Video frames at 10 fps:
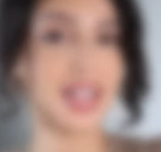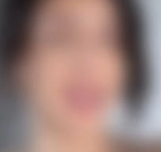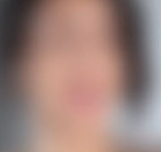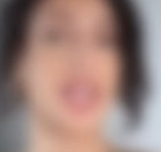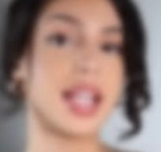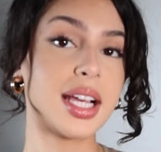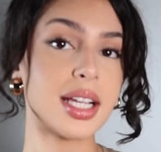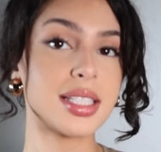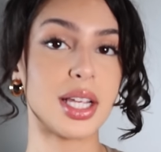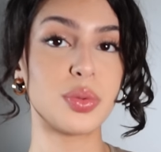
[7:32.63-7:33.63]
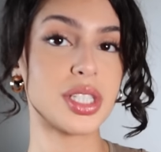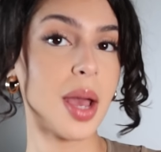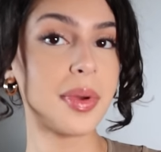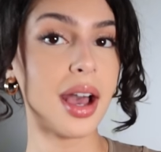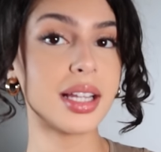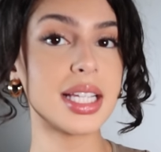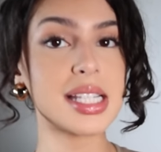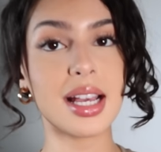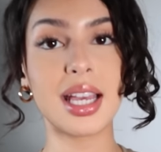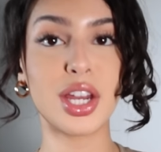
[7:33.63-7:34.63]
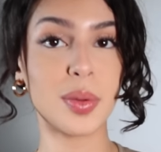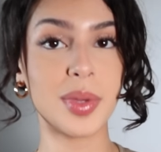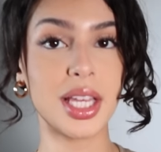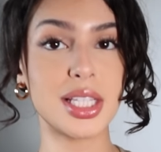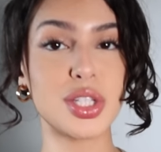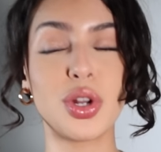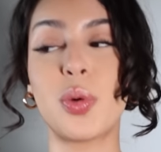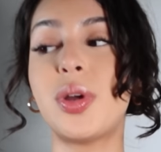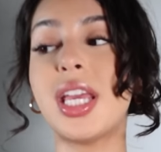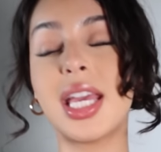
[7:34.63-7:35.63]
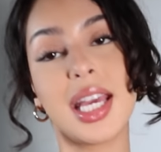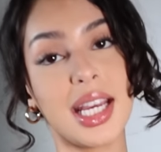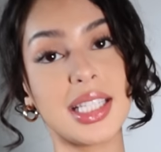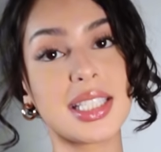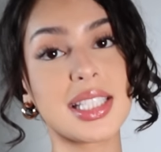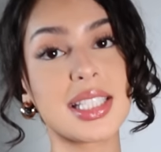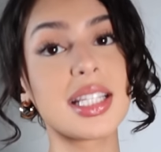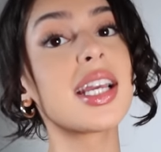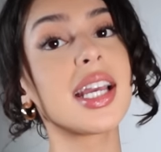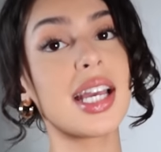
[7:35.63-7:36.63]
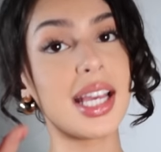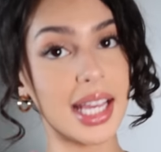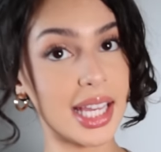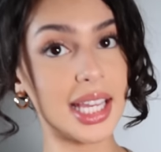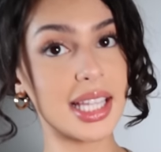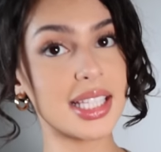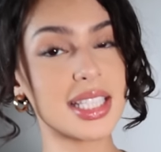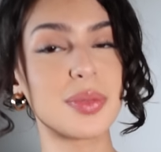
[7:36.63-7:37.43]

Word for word: lie. So yeah, like I said, with Shop Kollyy, it's like a hit or miss. You know, when it hits, it hits.